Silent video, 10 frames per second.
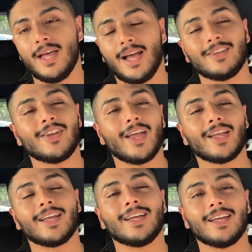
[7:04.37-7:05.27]
And yeah,
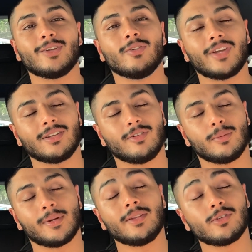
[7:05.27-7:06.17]
uh, don't forget to follow
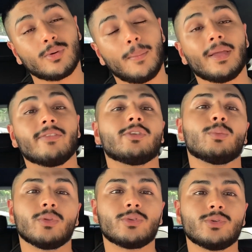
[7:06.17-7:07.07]
me on Instagram if you
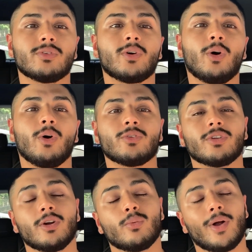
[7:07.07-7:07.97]
want to, of course,
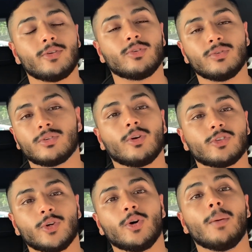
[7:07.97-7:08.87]
at Ranju underscore
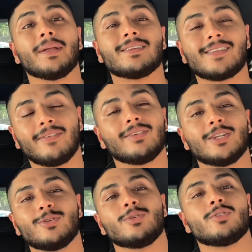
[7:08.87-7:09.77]
Sahota, but definitely
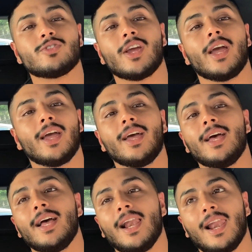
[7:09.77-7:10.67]
do share,
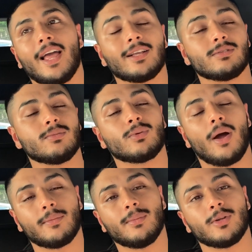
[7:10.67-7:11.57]
like and
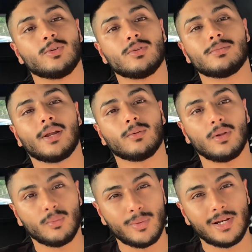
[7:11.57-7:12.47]
subscribe to my YouTube channel.
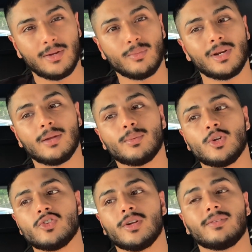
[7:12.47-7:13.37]
I really, really
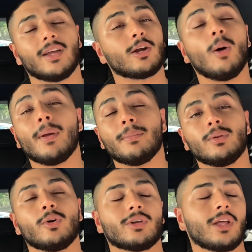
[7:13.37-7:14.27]
appreciate it. And comment
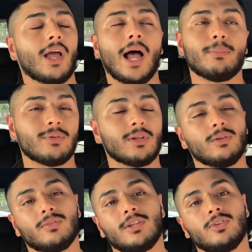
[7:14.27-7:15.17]
below because I absolutely
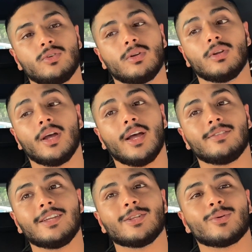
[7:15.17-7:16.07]
love seeing you, uh,
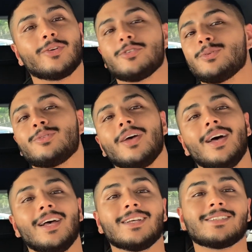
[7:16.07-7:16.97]
seeing the questions,
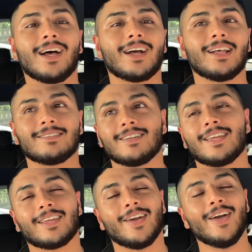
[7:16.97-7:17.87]

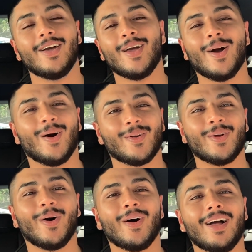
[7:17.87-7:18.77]
sarcastic or
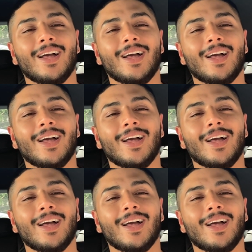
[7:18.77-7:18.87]
not.